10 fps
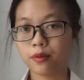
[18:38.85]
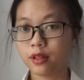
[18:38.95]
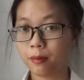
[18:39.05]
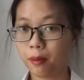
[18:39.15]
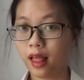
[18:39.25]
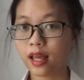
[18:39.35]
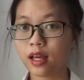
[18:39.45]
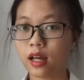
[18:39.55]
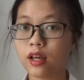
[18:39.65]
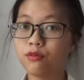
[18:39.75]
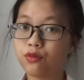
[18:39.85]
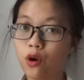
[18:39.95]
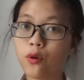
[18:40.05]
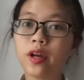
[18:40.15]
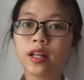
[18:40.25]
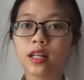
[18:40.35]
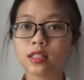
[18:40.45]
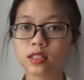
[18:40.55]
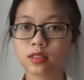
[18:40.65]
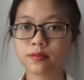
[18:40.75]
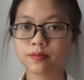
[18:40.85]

the player involved in this.